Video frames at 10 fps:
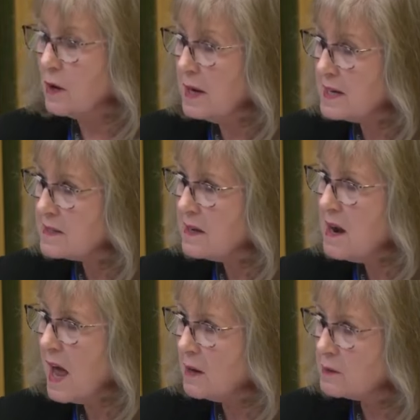
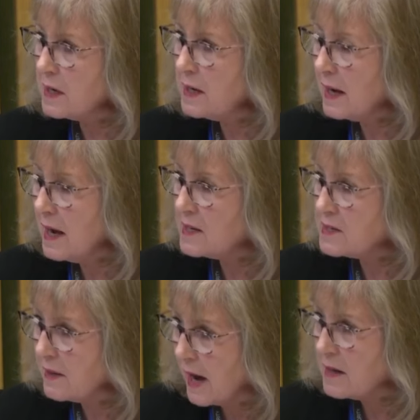listen loud and clear
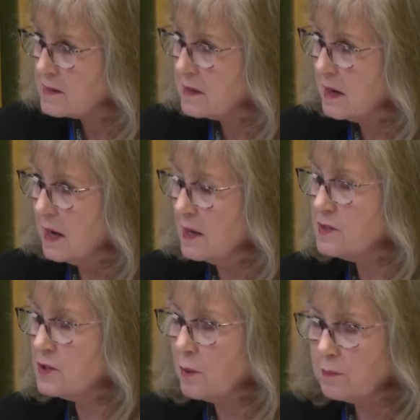to that and
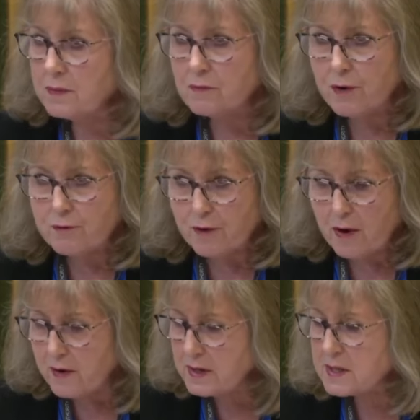stop
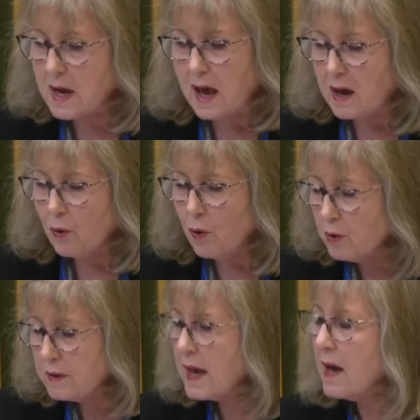referring to
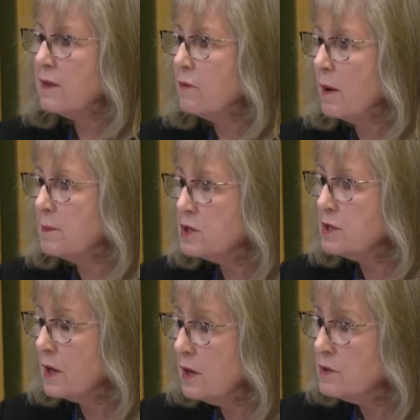all the other rubbish
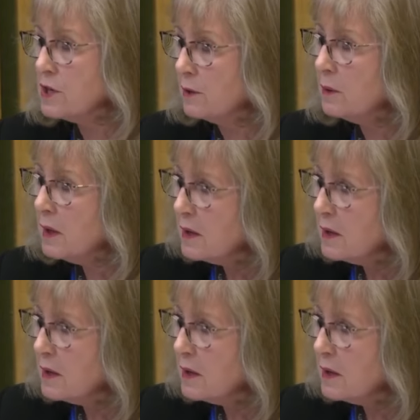that you do.